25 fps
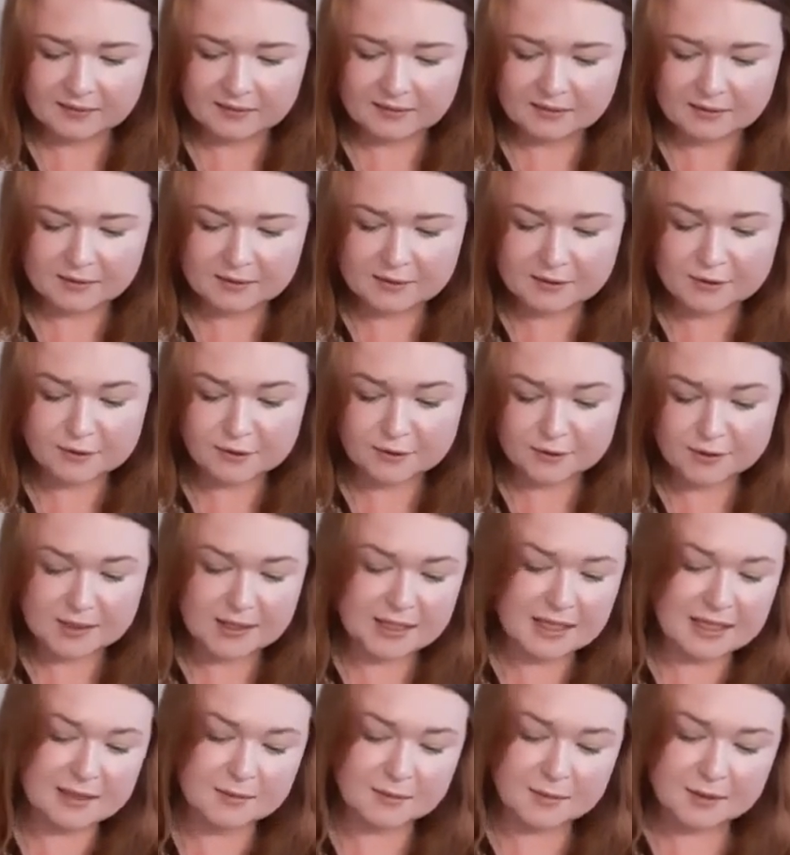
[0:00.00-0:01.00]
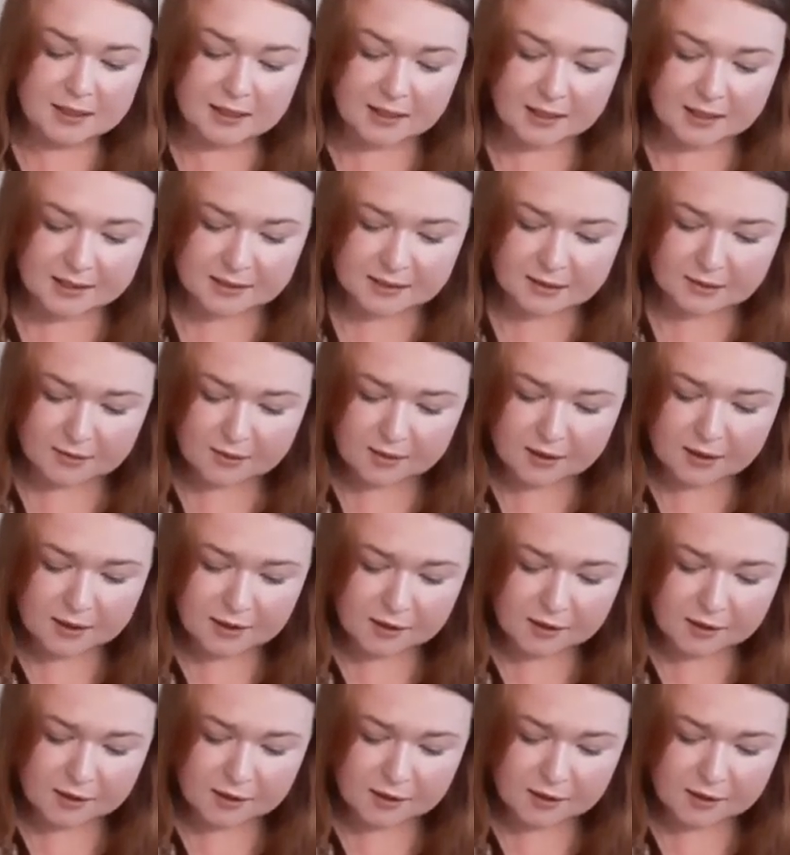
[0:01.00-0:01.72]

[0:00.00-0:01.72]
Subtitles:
I wonder if there's anybody else out there